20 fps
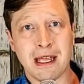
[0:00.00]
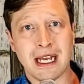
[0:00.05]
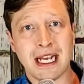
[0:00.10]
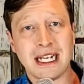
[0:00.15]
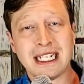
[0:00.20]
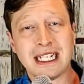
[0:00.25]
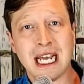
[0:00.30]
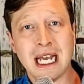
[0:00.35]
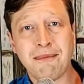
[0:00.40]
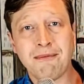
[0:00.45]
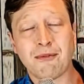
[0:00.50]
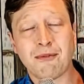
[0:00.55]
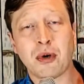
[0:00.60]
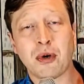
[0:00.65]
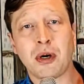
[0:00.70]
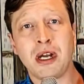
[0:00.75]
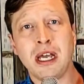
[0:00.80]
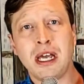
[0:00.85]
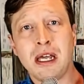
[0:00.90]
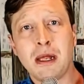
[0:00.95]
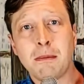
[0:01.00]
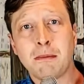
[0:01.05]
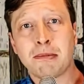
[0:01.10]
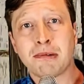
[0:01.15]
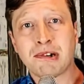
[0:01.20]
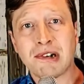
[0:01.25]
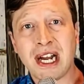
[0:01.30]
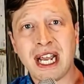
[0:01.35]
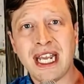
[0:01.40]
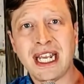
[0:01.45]
A time for
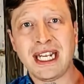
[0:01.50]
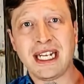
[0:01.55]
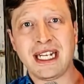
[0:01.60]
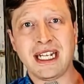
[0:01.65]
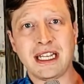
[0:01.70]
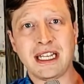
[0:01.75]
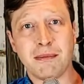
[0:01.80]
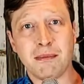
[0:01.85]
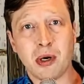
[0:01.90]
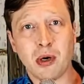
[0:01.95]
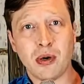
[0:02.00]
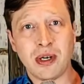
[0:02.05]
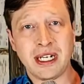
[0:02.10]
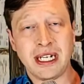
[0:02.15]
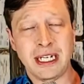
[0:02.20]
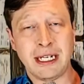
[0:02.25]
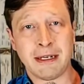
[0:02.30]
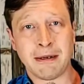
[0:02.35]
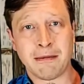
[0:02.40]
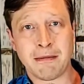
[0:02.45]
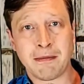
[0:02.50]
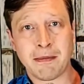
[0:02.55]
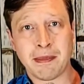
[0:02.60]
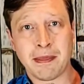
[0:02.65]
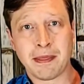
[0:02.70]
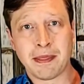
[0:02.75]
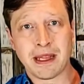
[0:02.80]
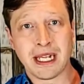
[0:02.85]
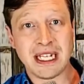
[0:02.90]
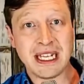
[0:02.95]
praying in the morning,
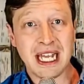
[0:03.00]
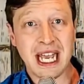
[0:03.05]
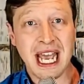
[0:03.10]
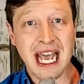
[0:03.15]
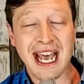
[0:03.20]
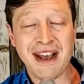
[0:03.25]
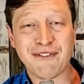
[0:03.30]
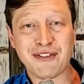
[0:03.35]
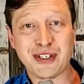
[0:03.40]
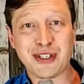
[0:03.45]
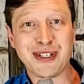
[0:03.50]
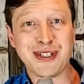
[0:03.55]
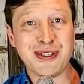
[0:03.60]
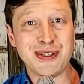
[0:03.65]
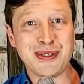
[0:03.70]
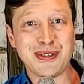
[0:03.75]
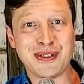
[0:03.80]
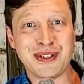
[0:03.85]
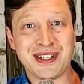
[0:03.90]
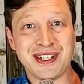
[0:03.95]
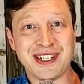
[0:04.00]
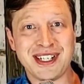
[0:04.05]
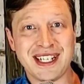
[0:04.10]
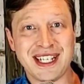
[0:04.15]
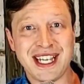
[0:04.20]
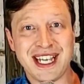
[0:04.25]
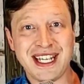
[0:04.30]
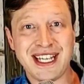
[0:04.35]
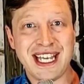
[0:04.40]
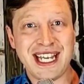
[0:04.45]
in the afternoon,
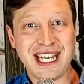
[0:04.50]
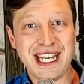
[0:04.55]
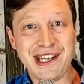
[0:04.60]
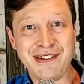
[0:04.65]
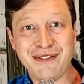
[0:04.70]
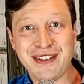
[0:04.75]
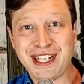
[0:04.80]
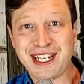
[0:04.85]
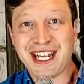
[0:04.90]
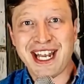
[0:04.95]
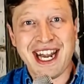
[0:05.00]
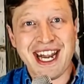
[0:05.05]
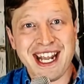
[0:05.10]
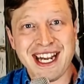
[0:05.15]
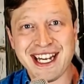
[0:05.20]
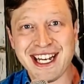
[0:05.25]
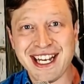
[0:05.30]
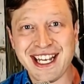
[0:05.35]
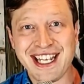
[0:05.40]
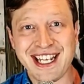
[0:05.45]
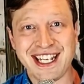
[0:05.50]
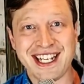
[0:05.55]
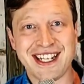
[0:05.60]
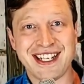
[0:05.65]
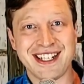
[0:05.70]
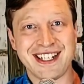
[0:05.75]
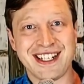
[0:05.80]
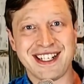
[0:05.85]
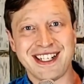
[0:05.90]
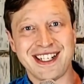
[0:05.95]
in the evening, and at night.